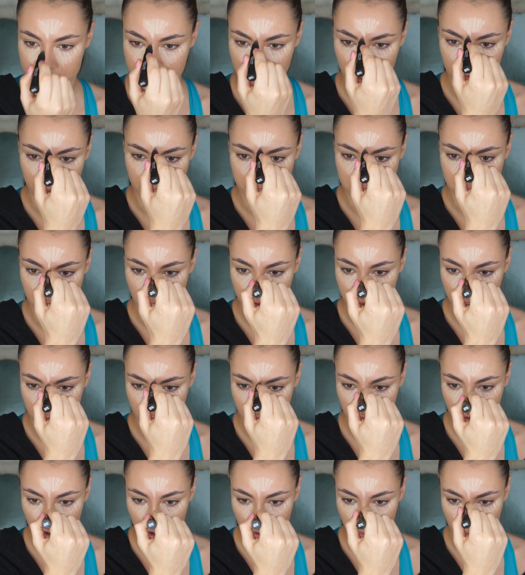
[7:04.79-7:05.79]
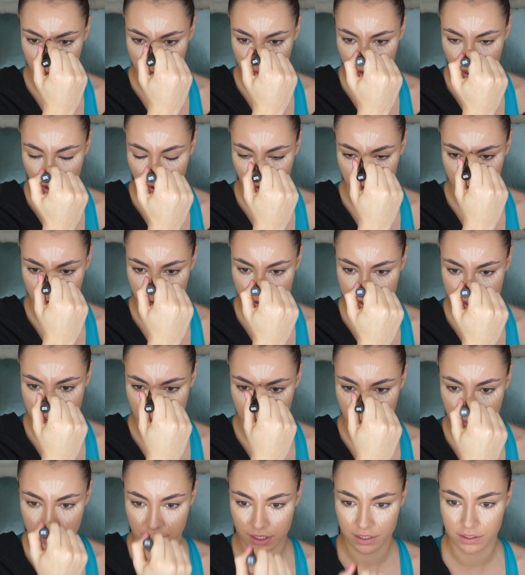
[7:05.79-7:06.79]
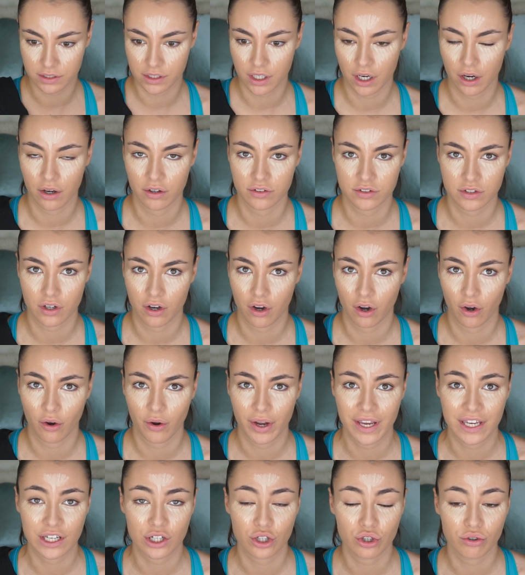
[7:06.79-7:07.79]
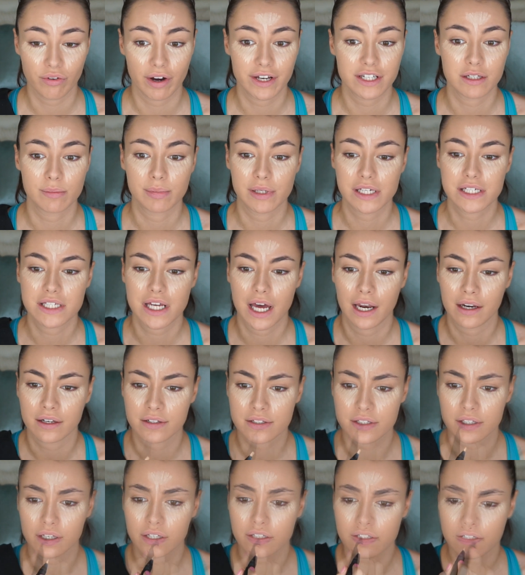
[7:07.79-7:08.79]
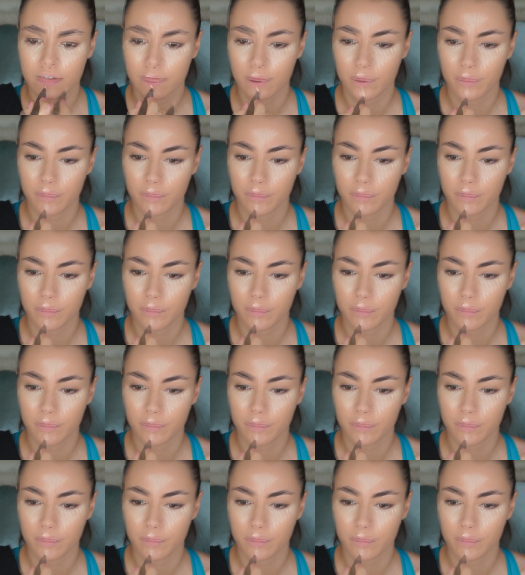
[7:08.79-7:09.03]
Now, there's nothing wrong with that. I think some of these girls are incredibly talented,